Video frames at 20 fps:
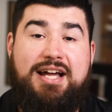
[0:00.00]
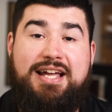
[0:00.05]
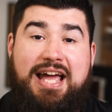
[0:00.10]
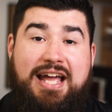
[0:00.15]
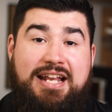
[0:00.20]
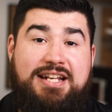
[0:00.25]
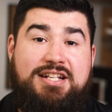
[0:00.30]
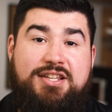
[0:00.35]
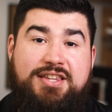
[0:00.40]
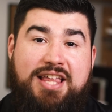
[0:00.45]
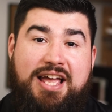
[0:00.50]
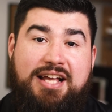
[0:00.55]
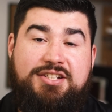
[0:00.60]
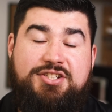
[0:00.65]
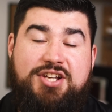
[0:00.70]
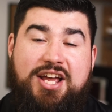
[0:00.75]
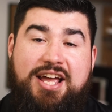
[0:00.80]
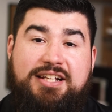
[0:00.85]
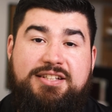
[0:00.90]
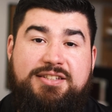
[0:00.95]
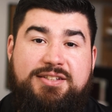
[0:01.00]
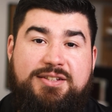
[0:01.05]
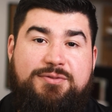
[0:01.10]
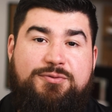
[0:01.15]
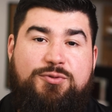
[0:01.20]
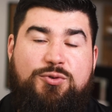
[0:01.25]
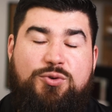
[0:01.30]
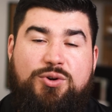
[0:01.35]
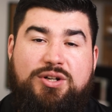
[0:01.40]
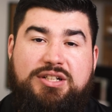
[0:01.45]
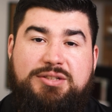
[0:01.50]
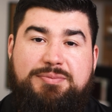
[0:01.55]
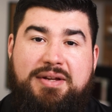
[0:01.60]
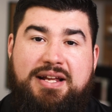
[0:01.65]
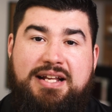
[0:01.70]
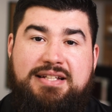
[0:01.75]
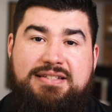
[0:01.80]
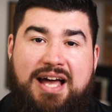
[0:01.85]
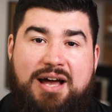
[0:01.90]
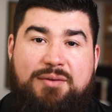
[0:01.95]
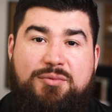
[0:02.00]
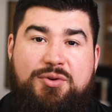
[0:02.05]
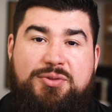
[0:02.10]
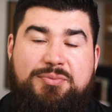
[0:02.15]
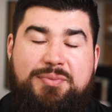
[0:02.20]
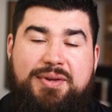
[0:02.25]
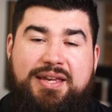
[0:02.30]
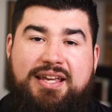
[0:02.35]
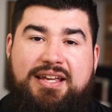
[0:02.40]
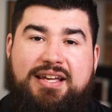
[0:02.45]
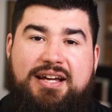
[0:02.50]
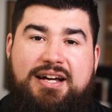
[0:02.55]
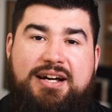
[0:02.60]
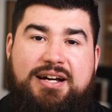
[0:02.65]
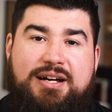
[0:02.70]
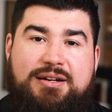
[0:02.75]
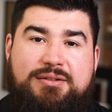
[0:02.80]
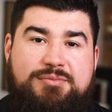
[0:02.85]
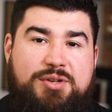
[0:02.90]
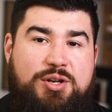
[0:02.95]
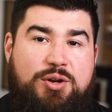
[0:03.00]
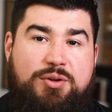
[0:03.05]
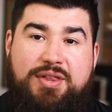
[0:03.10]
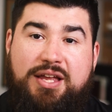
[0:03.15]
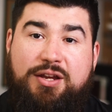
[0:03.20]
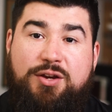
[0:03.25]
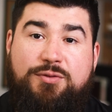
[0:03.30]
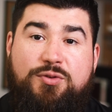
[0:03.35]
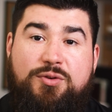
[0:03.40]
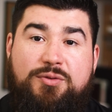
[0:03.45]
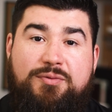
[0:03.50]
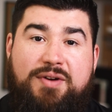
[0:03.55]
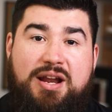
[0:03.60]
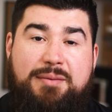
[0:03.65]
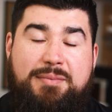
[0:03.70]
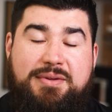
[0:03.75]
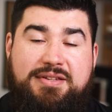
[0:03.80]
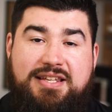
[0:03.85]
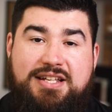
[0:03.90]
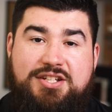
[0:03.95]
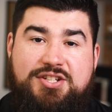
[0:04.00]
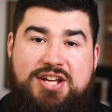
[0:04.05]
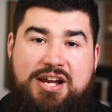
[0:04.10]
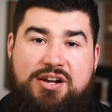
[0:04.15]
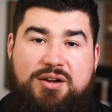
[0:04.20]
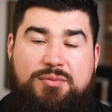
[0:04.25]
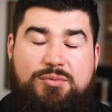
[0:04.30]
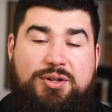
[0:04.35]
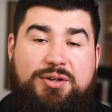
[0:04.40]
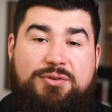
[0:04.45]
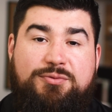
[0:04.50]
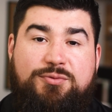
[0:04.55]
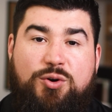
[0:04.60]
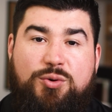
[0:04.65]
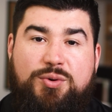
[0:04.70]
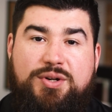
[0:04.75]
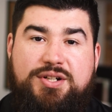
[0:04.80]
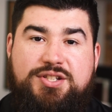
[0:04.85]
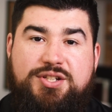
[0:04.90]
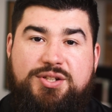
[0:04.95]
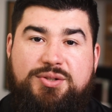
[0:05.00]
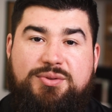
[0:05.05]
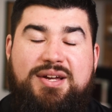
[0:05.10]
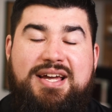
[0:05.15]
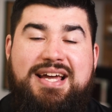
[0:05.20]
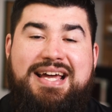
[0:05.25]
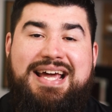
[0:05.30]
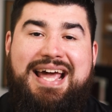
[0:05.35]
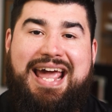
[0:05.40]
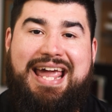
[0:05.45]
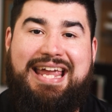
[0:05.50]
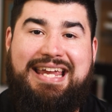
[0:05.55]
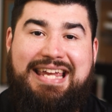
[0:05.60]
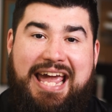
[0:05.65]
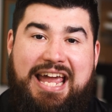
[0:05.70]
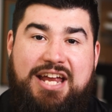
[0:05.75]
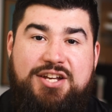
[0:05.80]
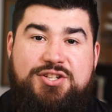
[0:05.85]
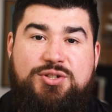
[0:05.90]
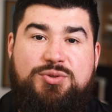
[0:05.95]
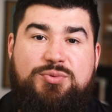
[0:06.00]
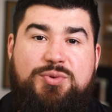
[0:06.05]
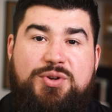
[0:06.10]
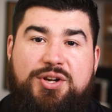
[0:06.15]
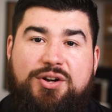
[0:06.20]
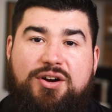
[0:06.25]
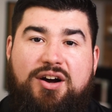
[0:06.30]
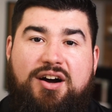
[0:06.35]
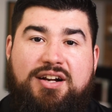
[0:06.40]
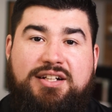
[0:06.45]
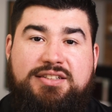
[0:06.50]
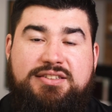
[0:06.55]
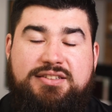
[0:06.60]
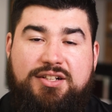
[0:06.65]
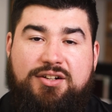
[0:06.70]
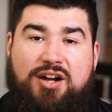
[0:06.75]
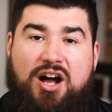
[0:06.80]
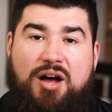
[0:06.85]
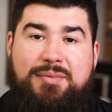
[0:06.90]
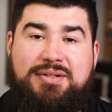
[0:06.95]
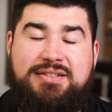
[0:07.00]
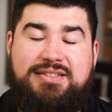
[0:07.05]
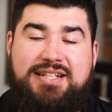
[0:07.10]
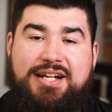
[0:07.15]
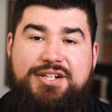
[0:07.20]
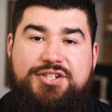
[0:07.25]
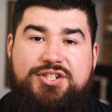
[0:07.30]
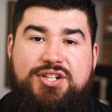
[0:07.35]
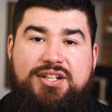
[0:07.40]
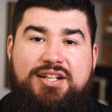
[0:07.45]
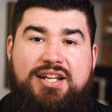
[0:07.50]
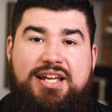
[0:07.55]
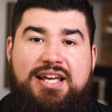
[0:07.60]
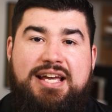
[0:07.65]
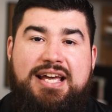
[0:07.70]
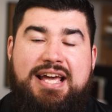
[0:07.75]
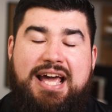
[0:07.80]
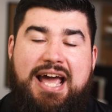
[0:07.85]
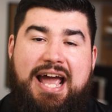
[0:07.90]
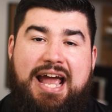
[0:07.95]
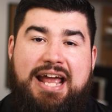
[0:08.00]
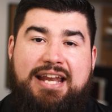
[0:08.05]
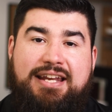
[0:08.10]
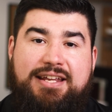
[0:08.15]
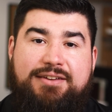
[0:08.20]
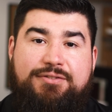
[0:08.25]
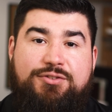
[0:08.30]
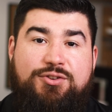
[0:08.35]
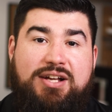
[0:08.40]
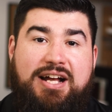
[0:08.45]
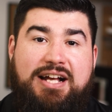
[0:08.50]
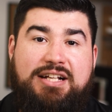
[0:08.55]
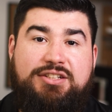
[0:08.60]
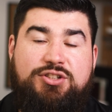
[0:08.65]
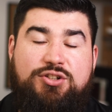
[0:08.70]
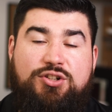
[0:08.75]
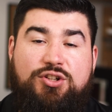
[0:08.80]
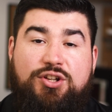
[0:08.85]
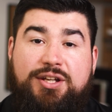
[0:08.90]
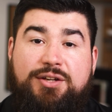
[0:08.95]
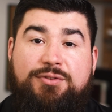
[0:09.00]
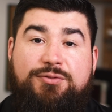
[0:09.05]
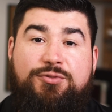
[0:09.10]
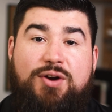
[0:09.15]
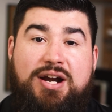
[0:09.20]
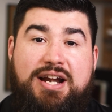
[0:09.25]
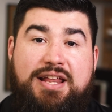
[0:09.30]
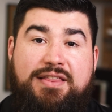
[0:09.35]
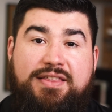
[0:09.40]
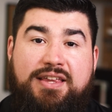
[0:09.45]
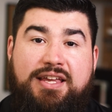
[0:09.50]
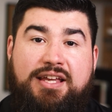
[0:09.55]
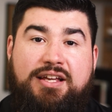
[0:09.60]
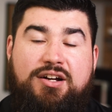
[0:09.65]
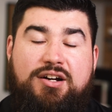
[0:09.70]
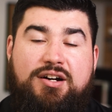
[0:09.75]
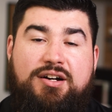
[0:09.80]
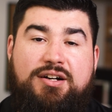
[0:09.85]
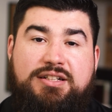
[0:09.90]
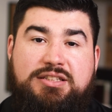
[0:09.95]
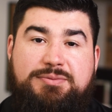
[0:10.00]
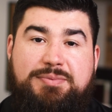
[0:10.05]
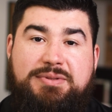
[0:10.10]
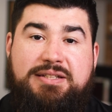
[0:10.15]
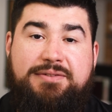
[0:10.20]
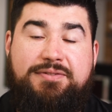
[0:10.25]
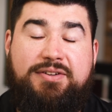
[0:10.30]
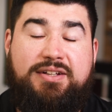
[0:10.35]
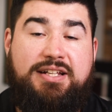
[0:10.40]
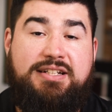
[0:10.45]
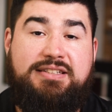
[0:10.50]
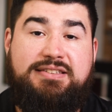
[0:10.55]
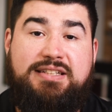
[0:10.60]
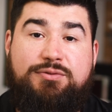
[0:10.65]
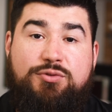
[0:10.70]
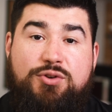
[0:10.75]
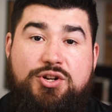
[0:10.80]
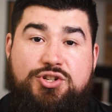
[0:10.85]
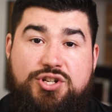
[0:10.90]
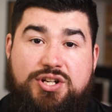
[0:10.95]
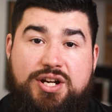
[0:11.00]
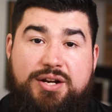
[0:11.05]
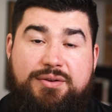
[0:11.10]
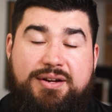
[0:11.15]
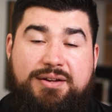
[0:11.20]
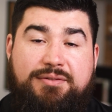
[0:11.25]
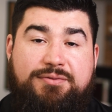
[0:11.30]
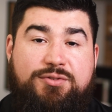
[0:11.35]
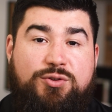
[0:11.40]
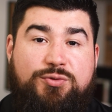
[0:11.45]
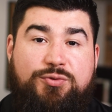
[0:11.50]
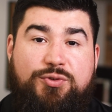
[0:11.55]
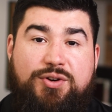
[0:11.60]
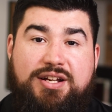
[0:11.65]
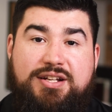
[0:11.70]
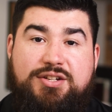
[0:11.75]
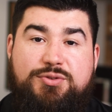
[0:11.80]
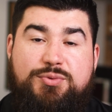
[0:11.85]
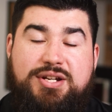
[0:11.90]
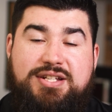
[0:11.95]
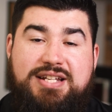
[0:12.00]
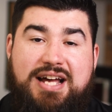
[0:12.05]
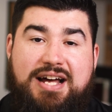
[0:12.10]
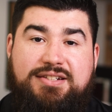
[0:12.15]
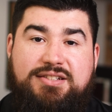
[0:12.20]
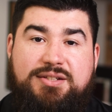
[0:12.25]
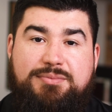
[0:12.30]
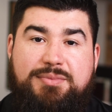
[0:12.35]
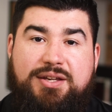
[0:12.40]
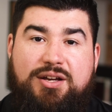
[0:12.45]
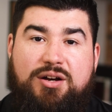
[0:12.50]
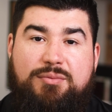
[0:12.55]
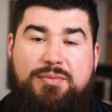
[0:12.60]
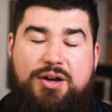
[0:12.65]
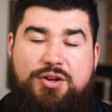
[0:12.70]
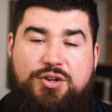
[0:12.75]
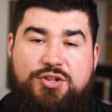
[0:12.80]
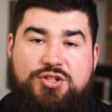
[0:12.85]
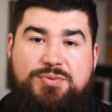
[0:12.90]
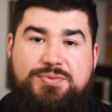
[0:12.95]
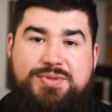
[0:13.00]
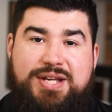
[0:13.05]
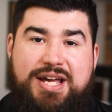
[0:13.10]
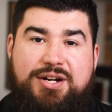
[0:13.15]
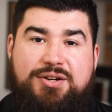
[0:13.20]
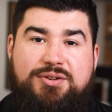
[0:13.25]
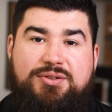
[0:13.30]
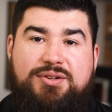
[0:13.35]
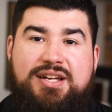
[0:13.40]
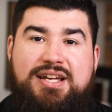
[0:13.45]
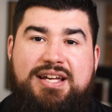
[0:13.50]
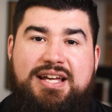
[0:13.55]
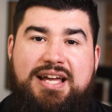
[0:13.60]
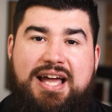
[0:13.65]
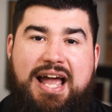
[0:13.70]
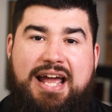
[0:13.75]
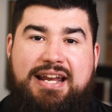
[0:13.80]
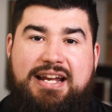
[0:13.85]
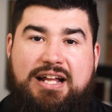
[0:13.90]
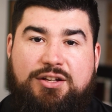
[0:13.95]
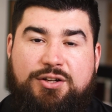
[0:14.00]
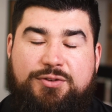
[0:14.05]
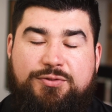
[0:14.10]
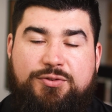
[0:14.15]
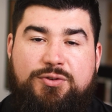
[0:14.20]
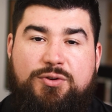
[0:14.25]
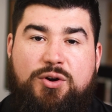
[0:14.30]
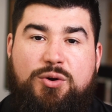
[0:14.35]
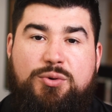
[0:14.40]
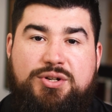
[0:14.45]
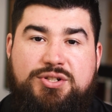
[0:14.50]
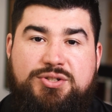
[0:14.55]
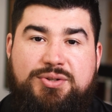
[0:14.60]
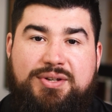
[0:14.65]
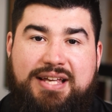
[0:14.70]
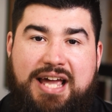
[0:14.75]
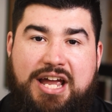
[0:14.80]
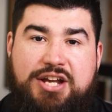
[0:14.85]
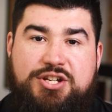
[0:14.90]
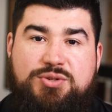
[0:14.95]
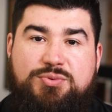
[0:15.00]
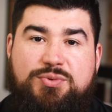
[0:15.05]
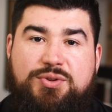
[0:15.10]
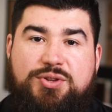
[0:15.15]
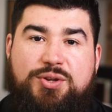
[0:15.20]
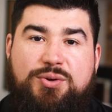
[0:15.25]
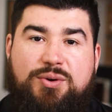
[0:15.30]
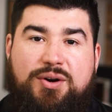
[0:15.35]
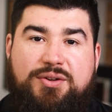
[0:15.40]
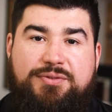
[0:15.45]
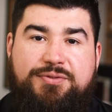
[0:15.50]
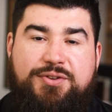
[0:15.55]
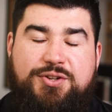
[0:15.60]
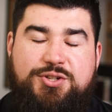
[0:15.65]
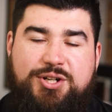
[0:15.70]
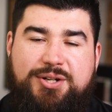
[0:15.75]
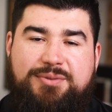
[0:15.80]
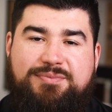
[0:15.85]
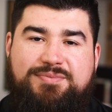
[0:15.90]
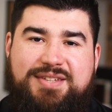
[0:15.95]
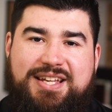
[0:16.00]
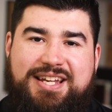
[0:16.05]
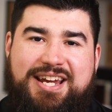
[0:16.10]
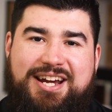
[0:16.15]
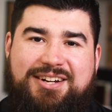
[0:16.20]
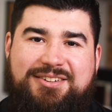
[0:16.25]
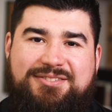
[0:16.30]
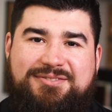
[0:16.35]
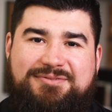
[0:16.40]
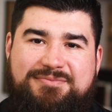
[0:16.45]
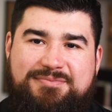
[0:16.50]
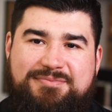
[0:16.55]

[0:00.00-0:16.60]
Again, thanks, Jakes, for spending time with me. Um, you know, thank you for inviting me to the channel. I'm looking forward to engaging with your audience in the comment section. And if you guys are looking for anything uh, specifically civil engineering, feel free to reach out to me on my YouTube channel. And I look forward to engaging with you all in the future. Take care.